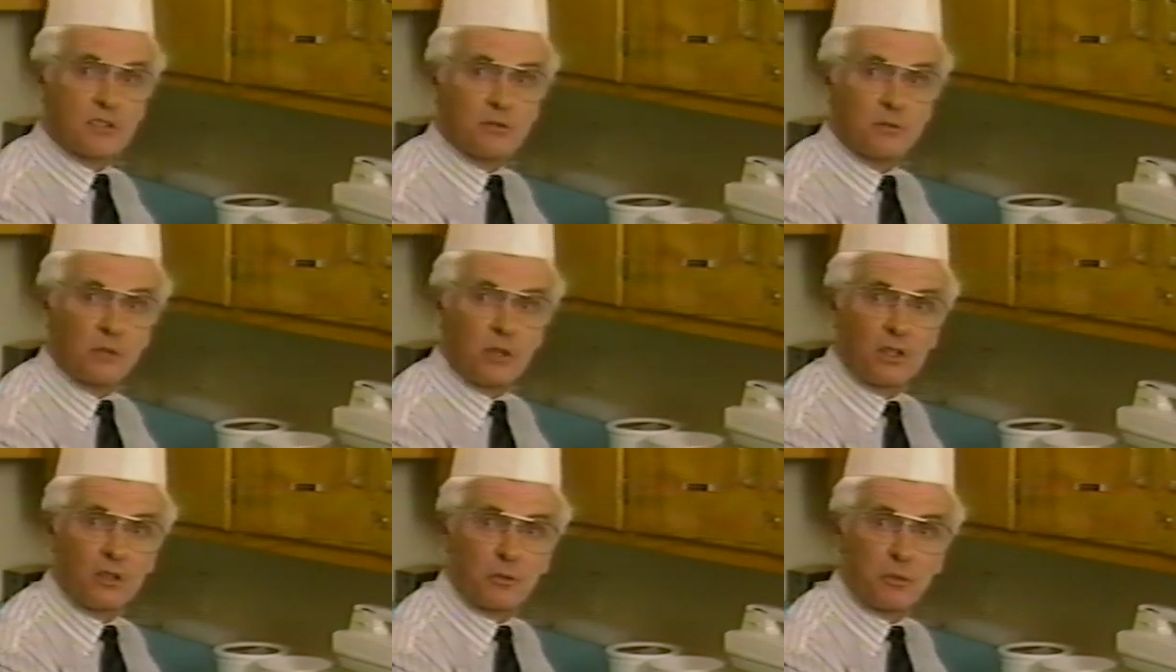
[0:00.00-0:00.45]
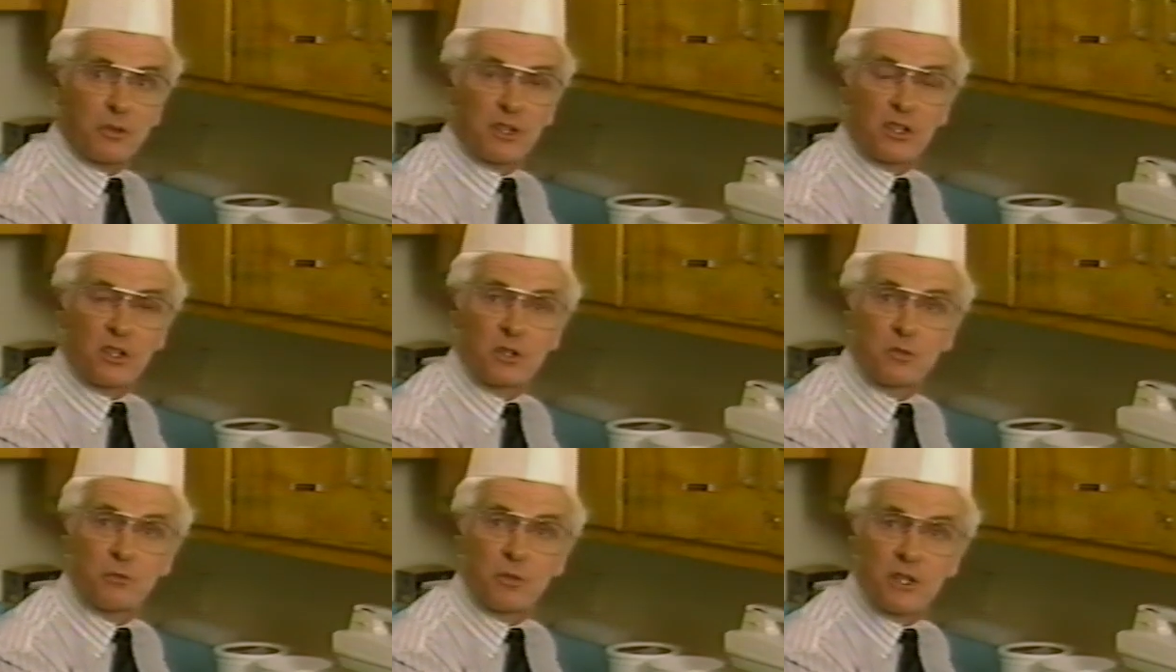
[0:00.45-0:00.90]
of what
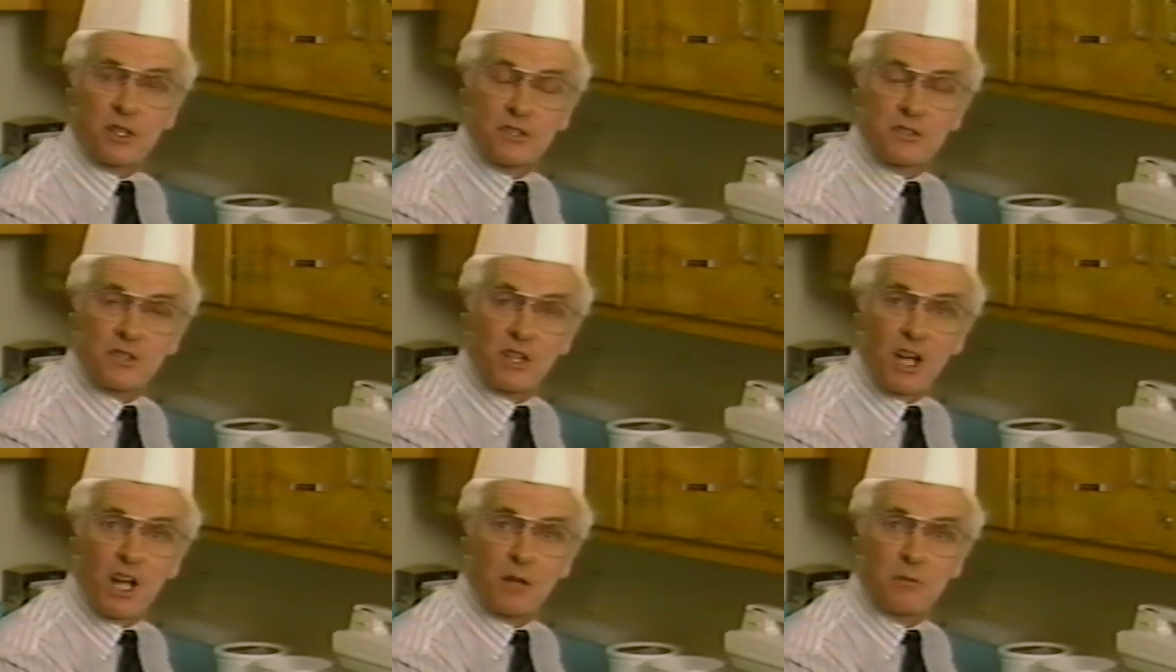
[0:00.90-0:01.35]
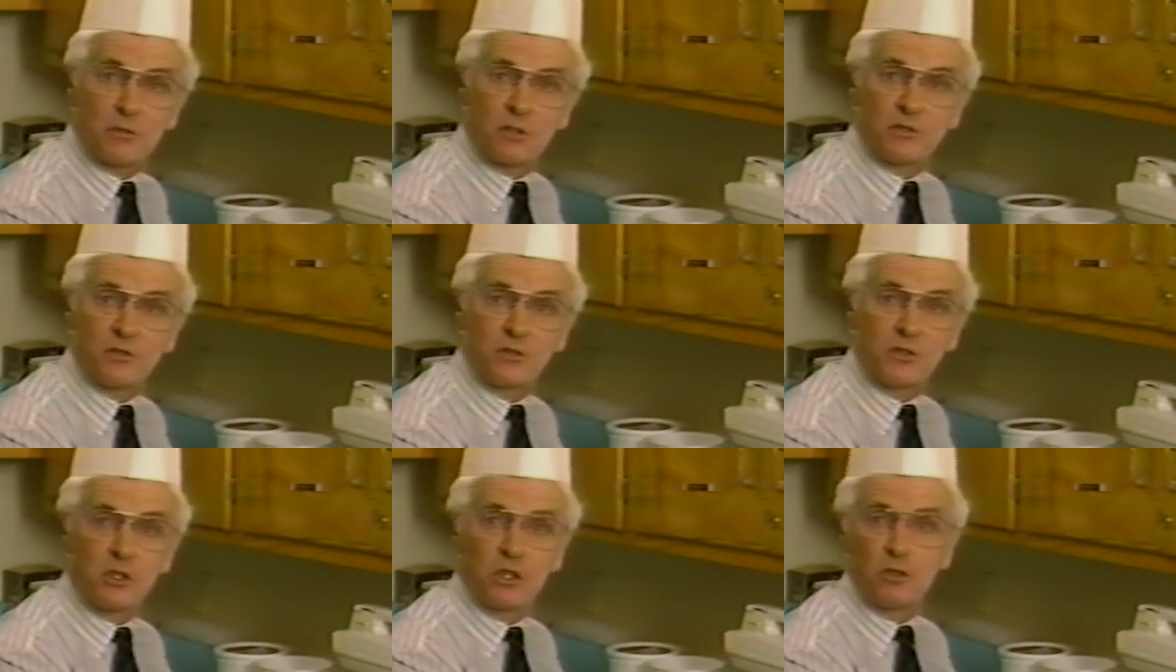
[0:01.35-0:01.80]
could be a time
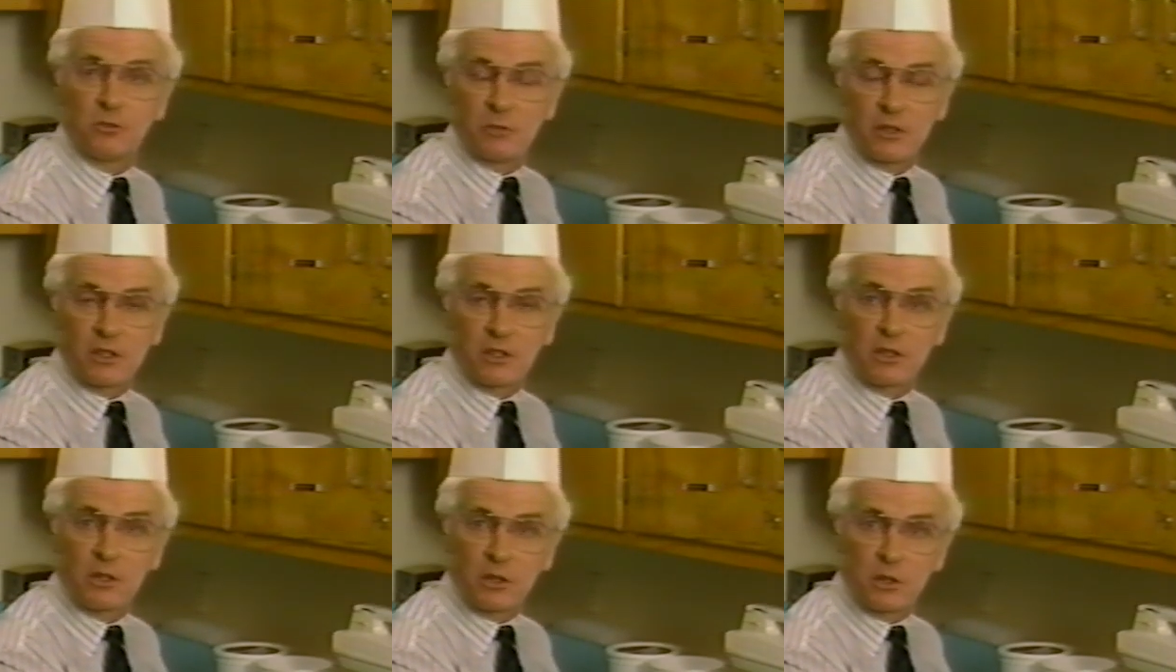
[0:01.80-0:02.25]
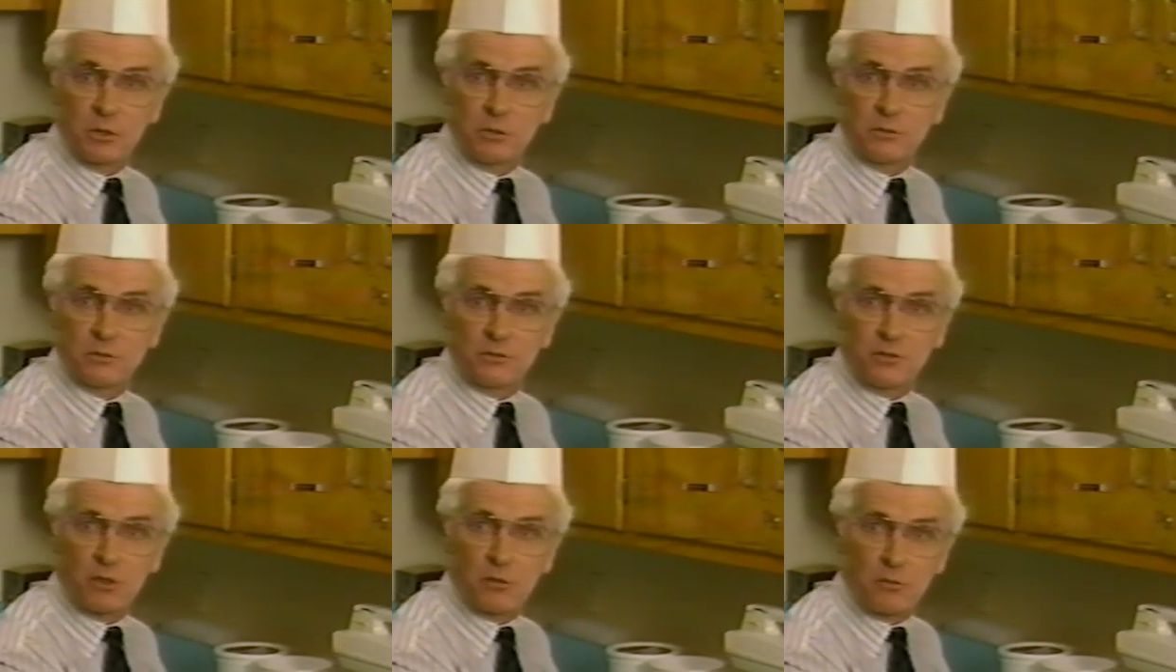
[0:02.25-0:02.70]
of doom and gloom for